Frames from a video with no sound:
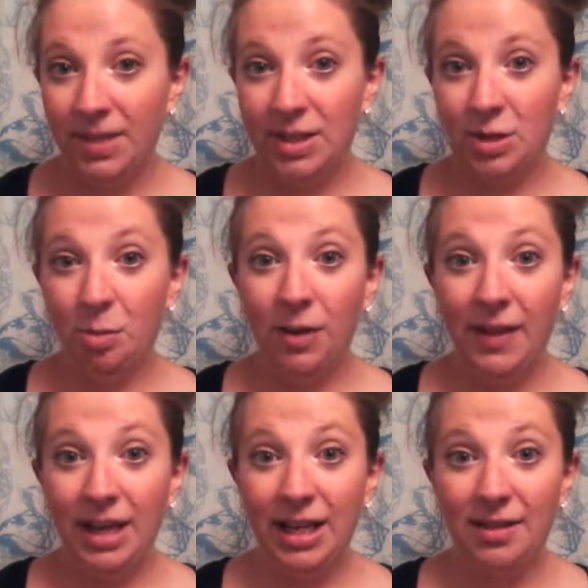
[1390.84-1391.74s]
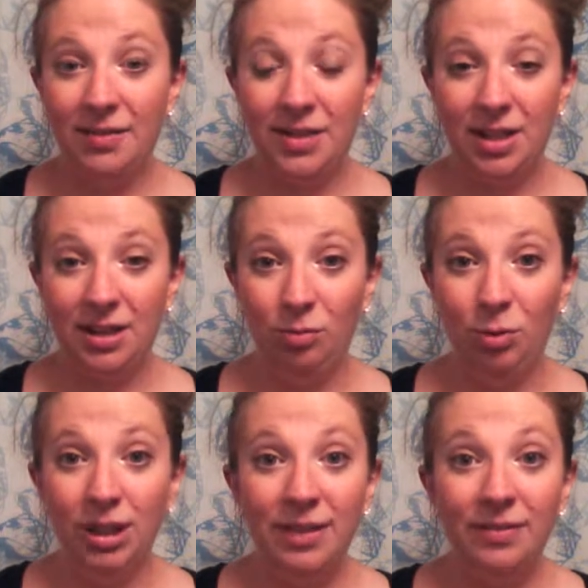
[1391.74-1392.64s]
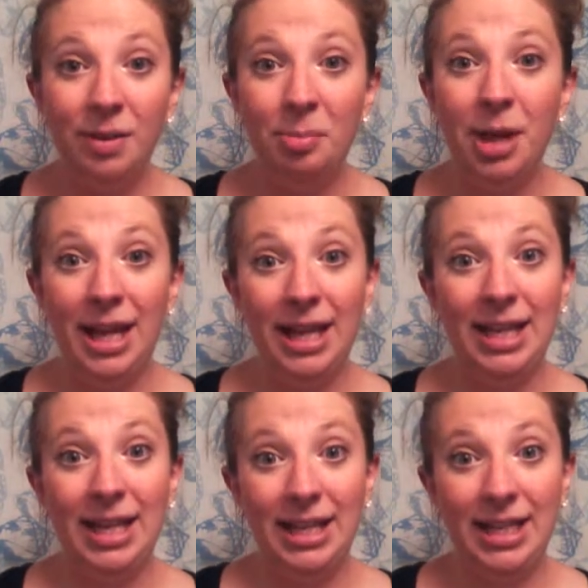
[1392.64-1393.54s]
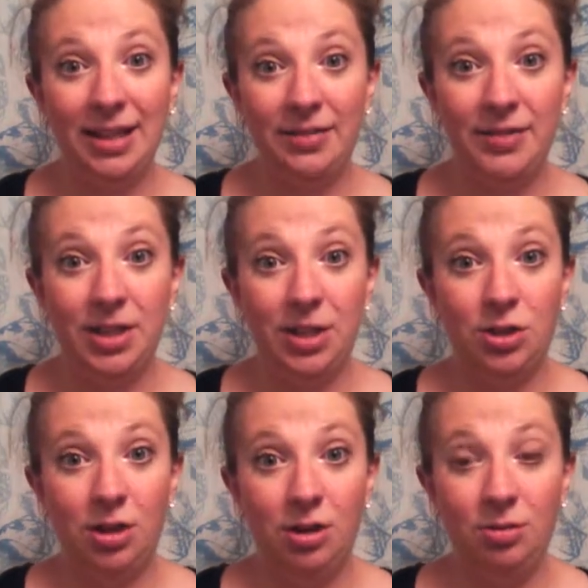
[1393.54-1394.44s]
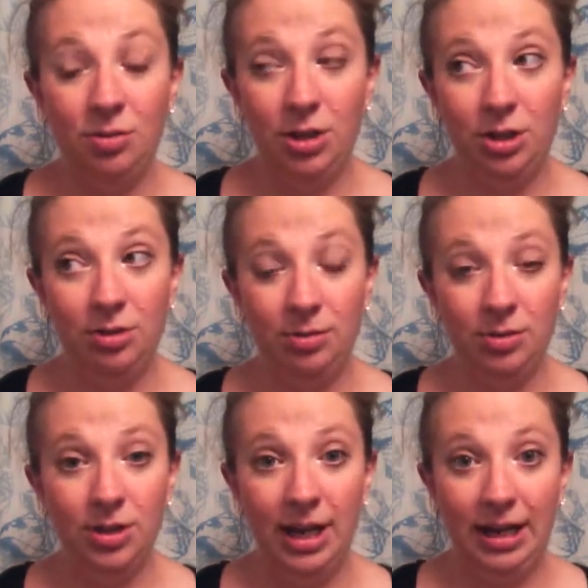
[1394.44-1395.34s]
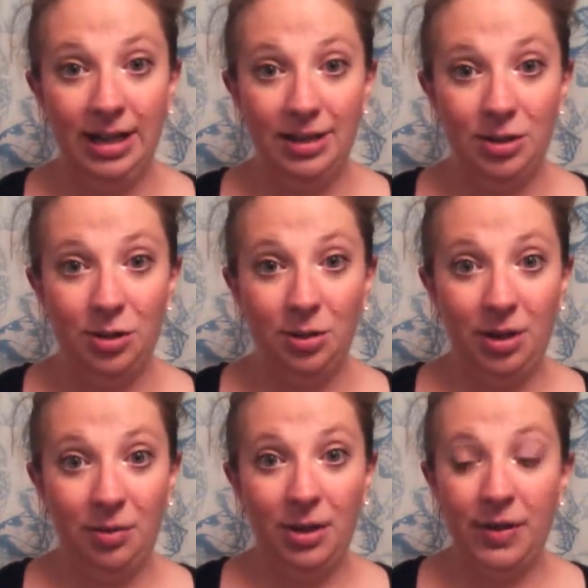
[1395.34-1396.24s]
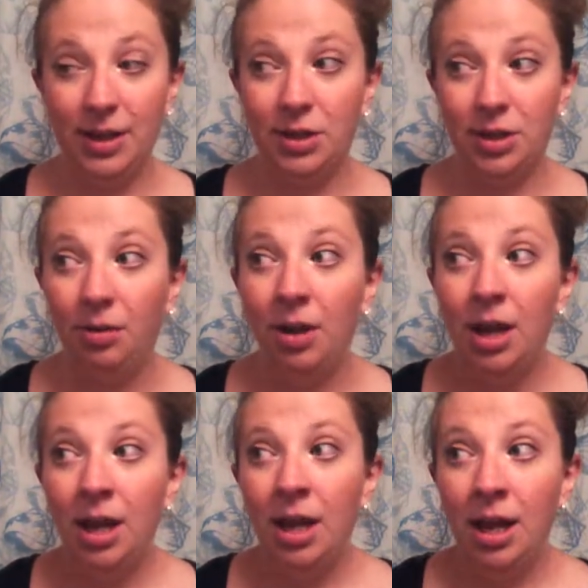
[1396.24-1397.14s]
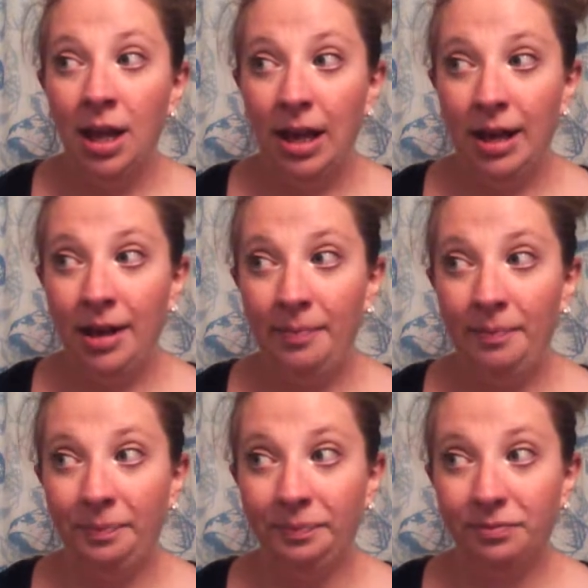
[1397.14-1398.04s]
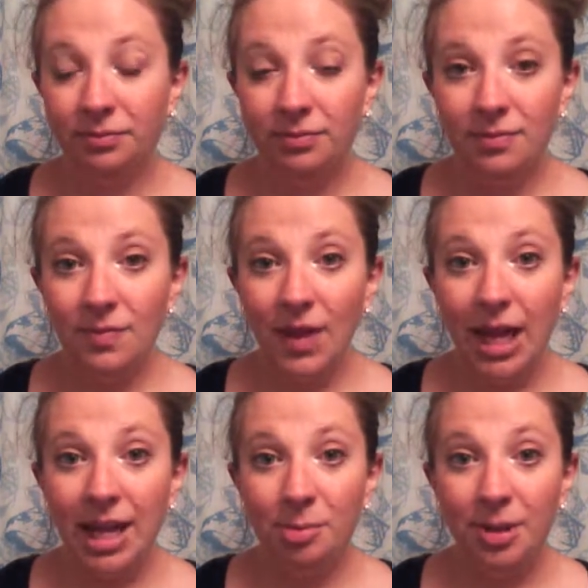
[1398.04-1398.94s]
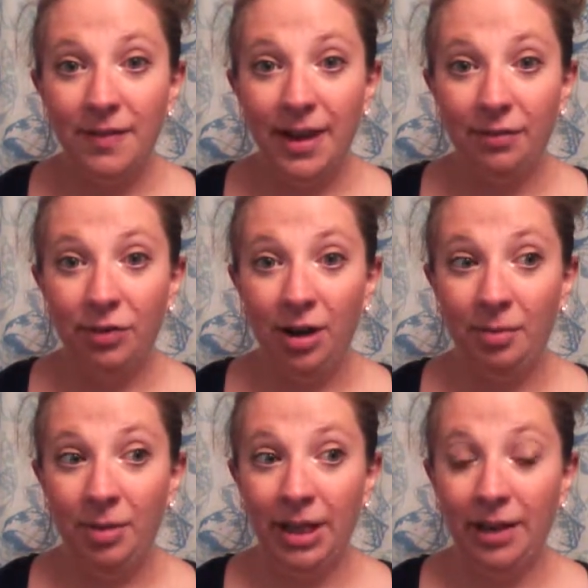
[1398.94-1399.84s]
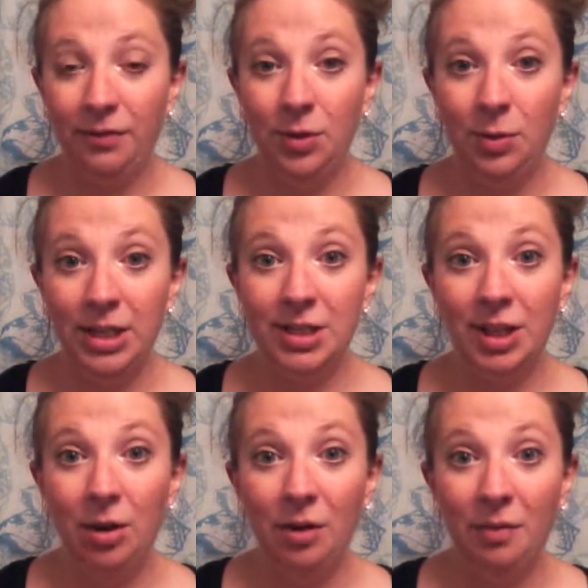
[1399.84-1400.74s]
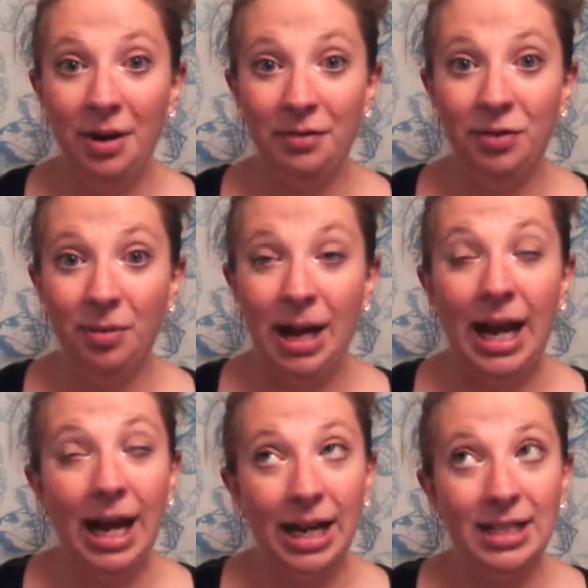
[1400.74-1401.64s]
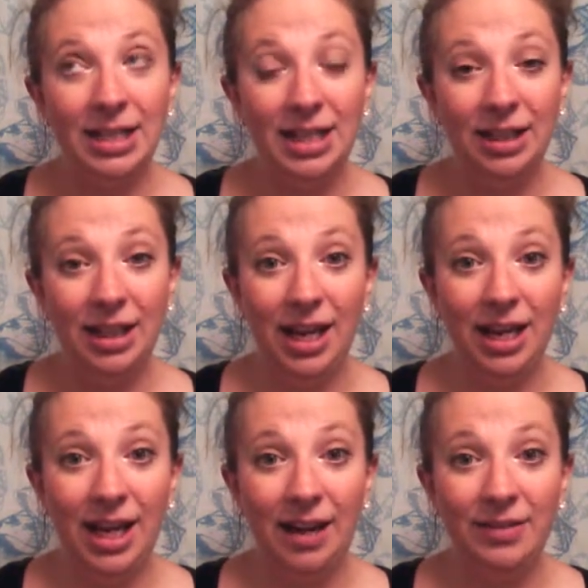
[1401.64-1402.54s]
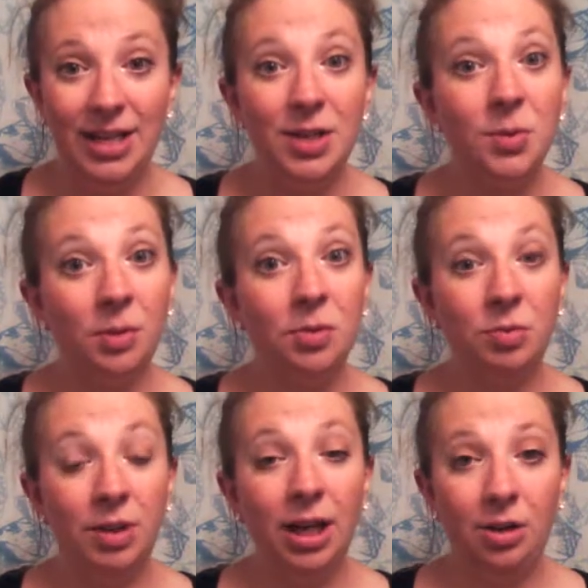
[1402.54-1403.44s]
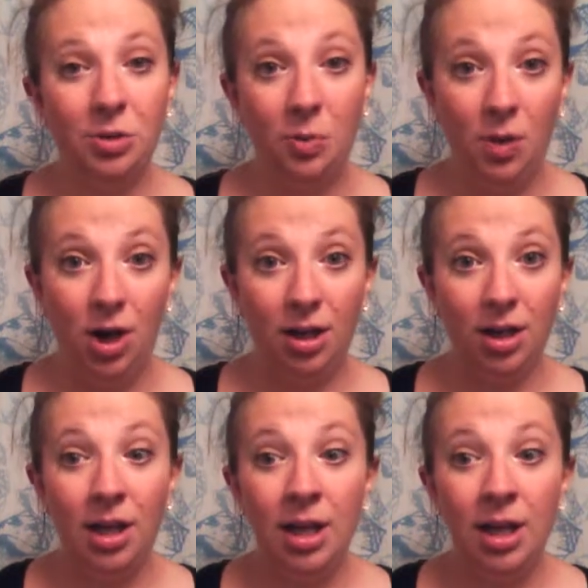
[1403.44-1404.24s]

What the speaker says: support that it gives and the relief and pain that it gives is so huge that it's totally worth it. So I can't believe that from like a few weeks ago I went from honestly like having days where it was really hard to walk